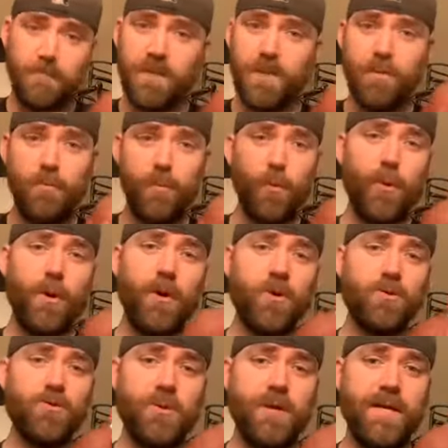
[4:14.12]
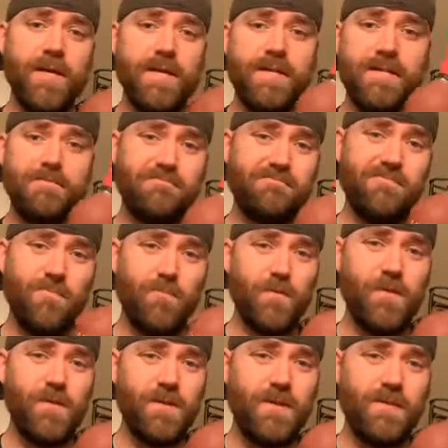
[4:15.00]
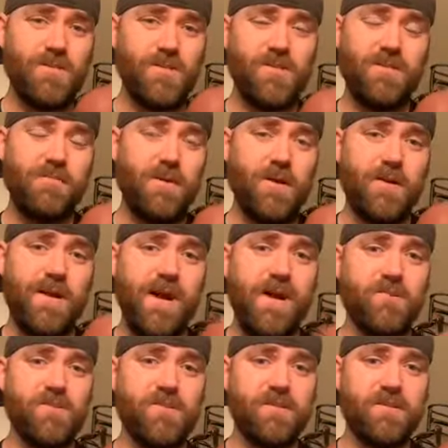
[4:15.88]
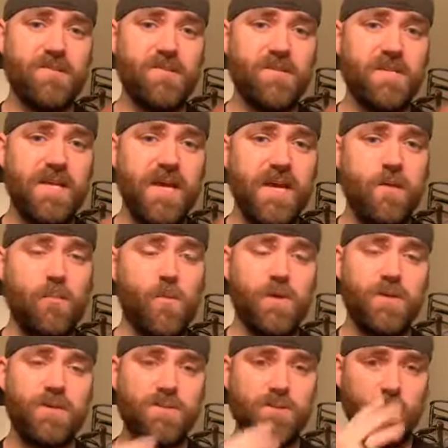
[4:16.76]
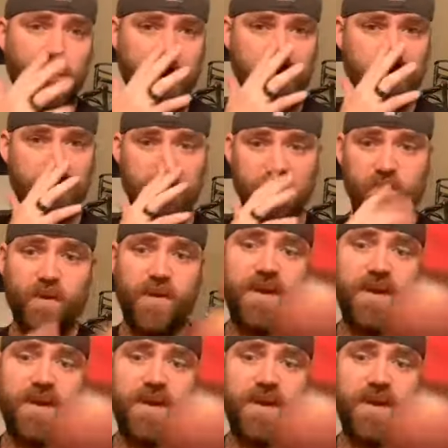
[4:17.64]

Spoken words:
But we all drink really just about an ounce of this a day, 1 to 2 ounces. We